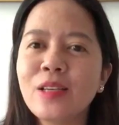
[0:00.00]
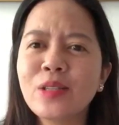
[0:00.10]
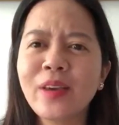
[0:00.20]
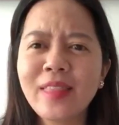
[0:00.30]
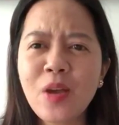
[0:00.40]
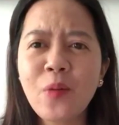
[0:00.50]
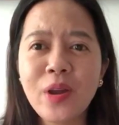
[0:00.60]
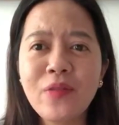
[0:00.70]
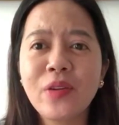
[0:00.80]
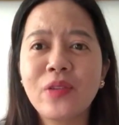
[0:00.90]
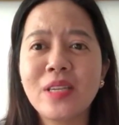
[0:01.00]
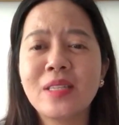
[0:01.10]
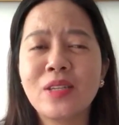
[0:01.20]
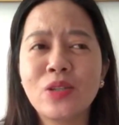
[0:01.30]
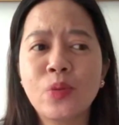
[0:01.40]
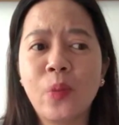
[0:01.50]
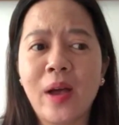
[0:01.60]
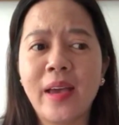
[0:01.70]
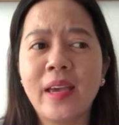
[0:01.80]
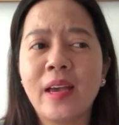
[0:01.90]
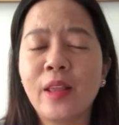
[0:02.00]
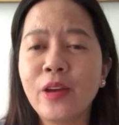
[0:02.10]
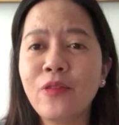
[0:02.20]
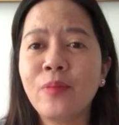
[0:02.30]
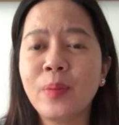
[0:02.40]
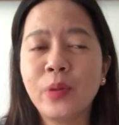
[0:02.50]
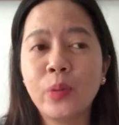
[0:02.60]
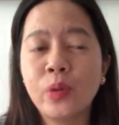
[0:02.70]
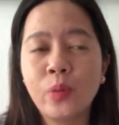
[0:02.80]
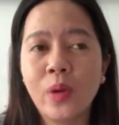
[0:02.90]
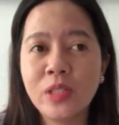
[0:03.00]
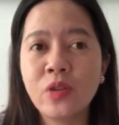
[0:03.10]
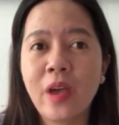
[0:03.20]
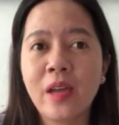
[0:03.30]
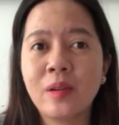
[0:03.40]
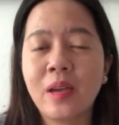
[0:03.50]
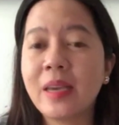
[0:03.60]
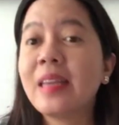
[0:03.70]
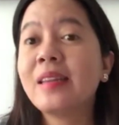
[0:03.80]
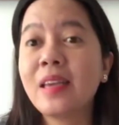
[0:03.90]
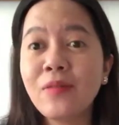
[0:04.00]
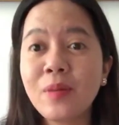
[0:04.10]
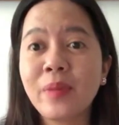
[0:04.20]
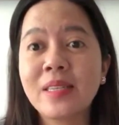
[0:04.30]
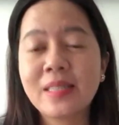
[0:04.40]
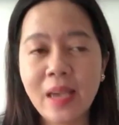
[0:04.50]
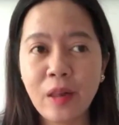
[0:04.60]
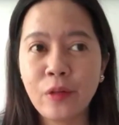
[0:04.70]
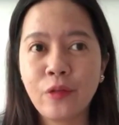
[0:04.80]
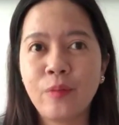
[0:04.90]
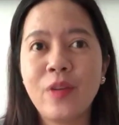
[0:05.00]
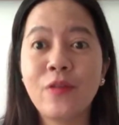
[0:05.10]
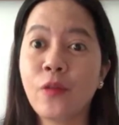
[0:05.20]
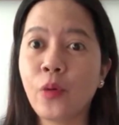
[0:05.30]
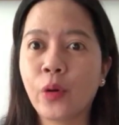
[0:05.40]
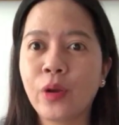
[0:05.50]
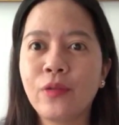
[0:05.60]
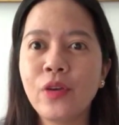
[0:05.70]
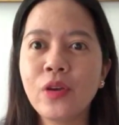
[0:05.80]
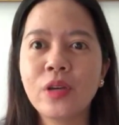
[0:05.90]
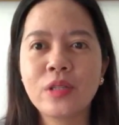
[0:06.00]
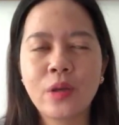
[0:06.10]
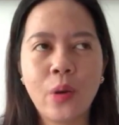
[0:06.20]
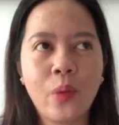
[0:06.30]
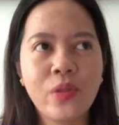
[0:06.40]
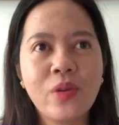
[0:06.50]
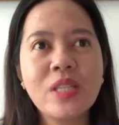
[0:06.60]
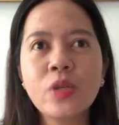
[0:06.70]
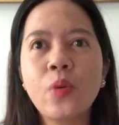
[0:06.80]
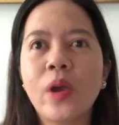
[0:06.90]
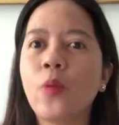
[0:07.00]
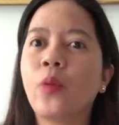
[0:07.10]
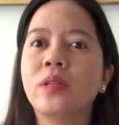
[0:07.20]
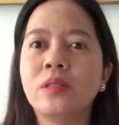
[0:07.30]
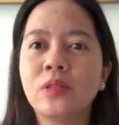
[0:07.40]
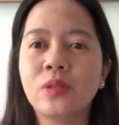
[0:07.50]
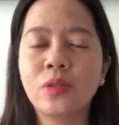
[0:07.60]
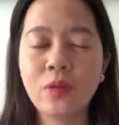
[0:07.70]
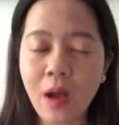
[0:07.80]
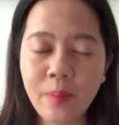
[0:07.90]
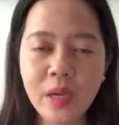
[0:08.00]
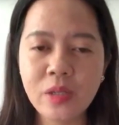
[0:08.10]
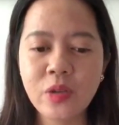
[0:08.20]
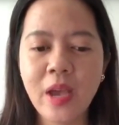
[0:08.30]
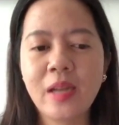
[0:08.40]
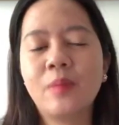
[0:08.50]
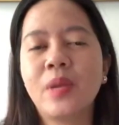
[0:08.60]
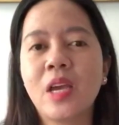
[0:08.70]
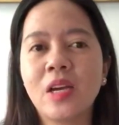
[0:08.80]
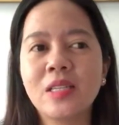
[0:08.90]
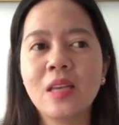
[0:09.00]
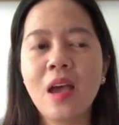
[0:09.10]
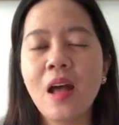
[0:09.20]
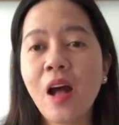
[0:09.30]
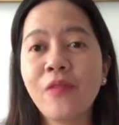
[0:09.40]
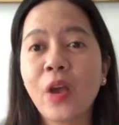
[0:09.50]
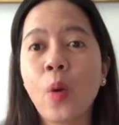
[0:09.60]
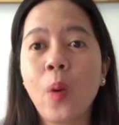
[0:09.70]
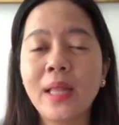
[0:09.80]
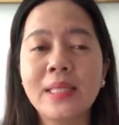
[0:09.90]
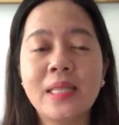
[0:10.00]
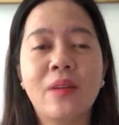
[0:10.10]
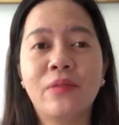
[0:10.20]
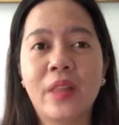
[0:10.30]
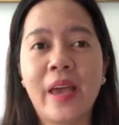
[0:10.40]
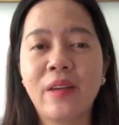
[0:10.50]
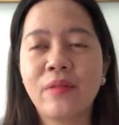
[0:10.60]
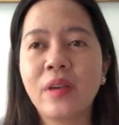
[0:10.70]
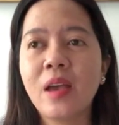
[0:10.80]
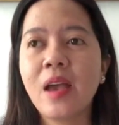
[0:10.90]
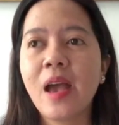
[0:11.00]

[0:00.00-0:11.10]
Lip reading: So I think one of the reasons why a lot of people would want to Canada, and even myself before, a few years ago, the reason why I wanted to come here to Canada because of the quality of life.